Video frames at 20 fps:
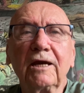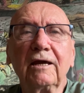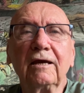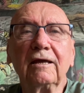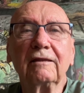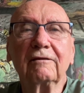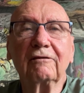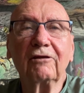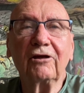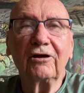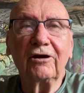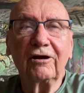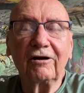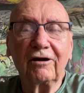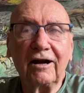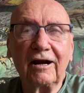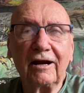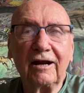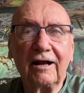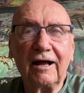meet,
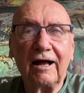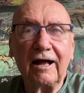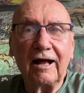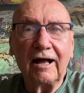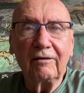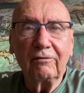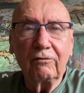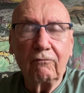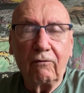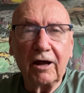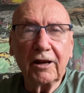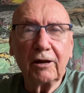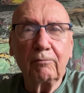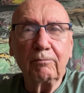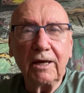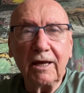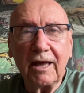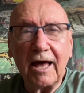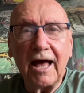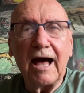they want
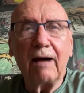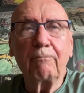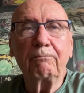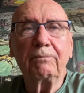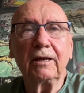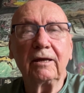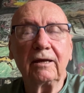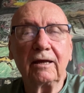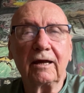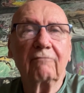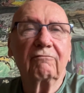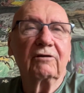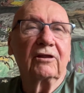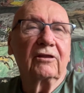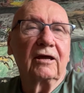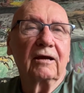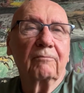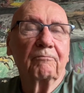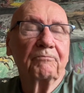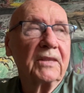to be happy,
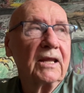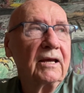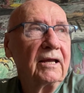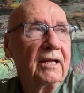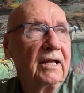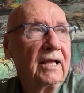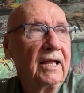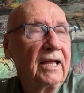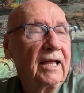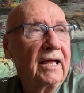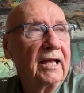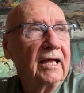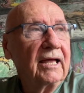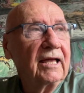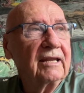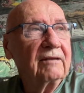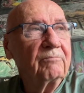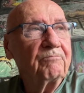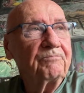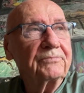everything.
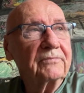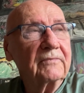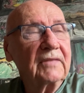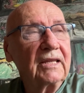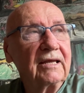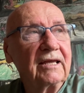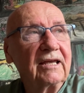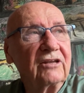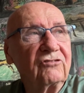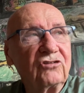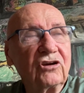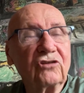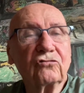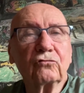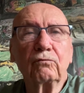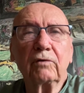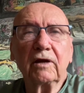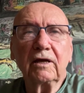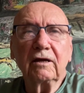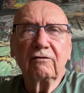And it
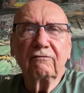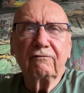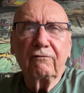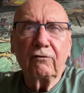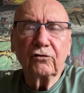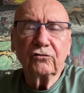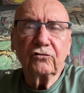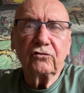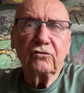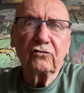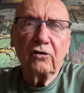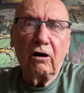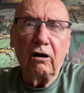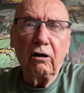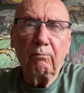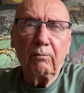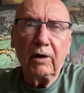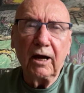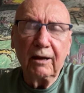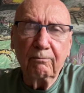just reinforces
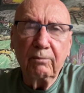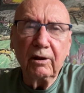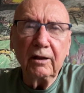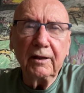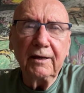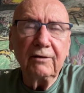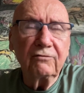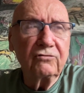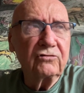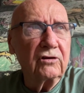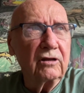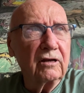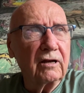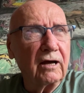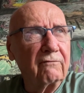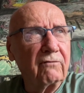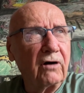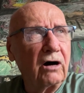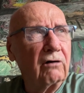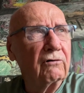all my beliefs.
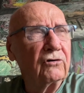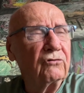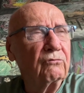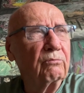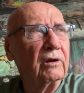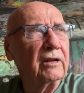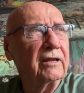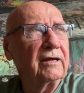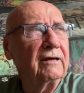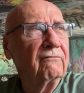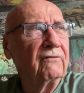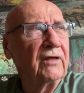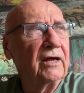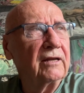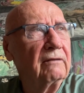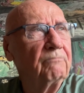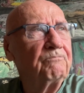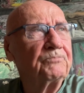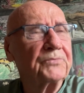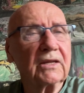And I've always believed
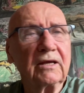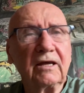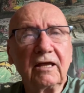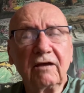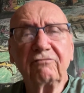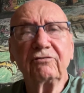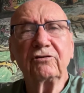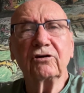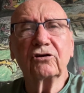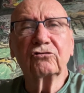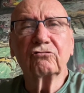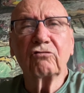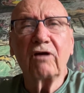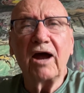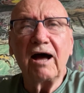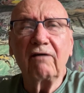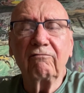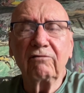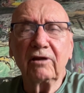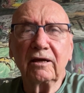that if you're
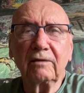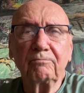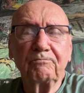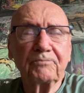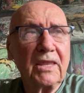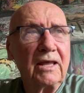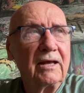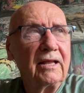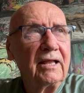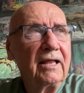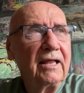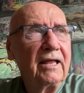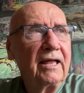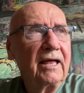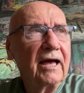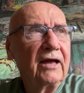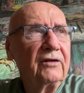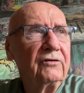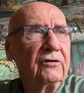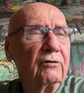traveling
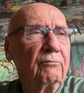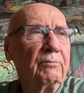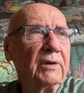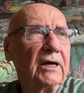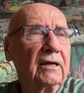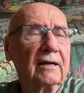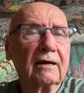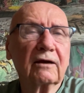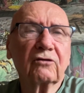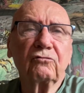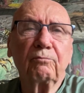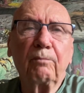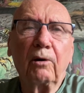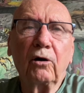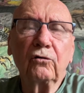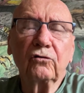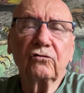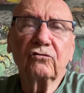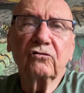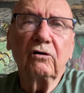and you're being
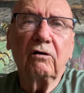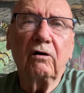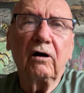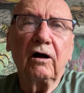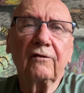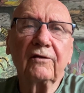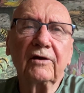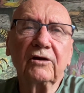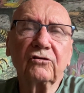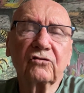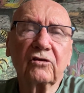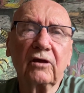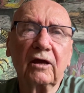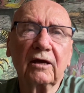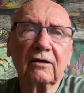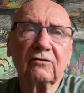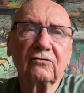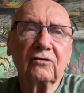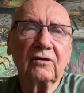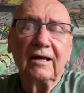exposed to all these
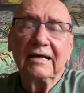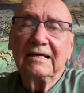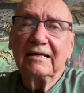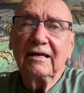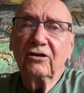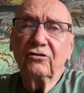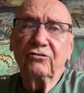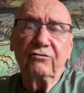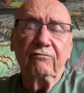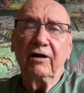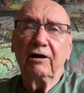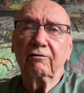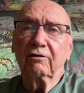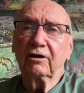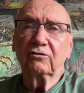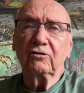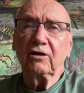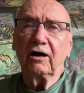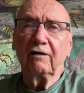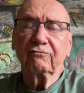things, it's
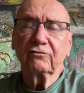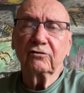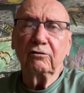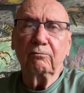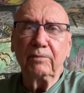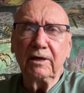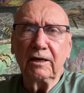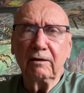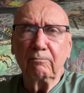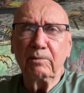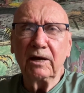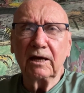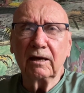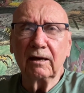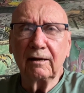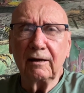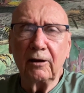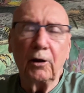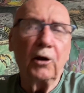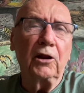very tough to be a
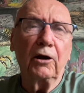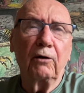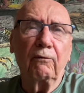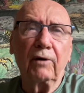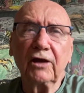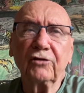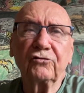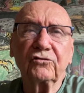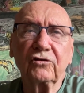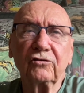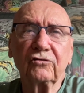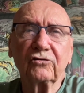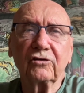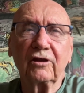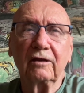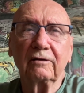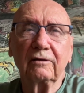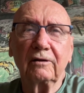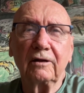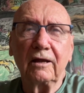bigot and a
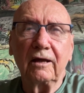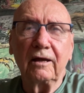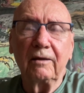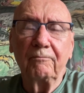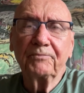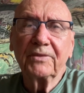racist, and